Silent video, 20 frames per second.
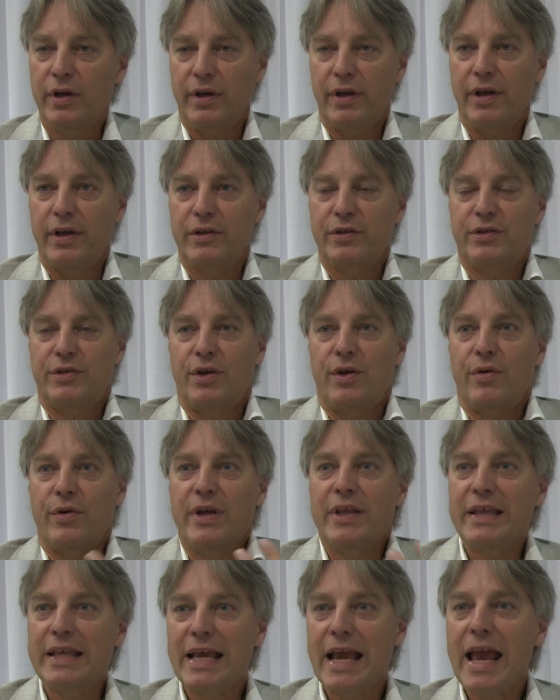And so
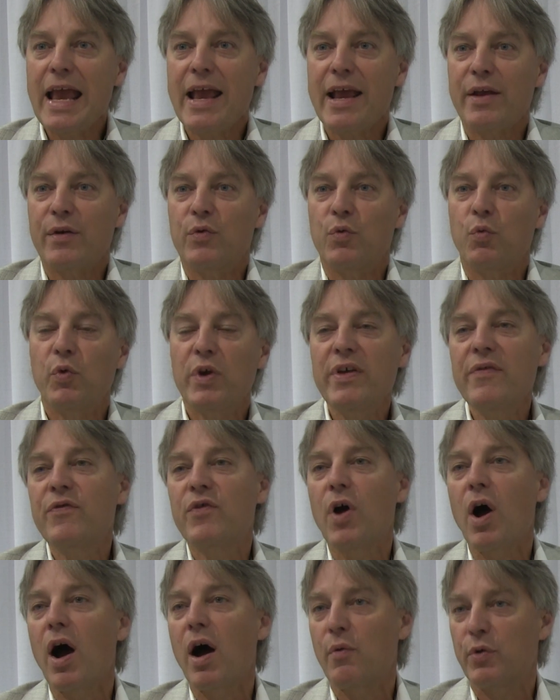in the end,
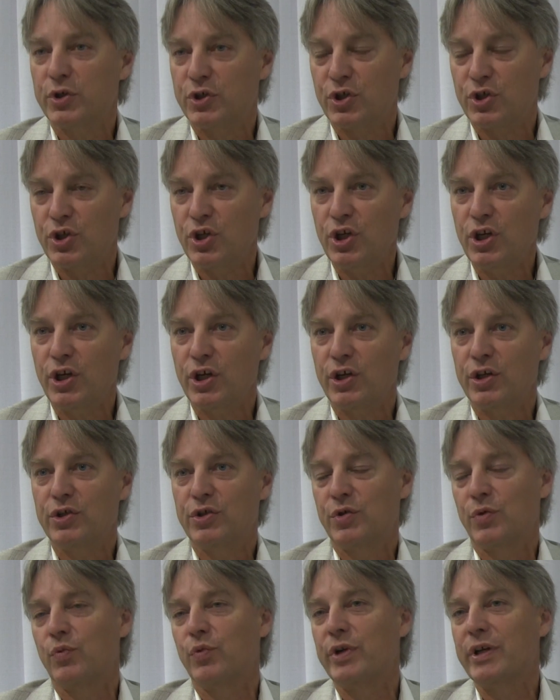we've got what you need
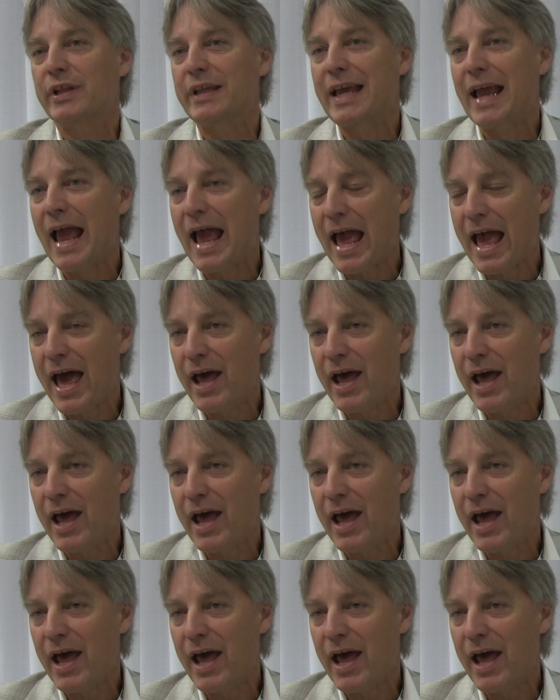to really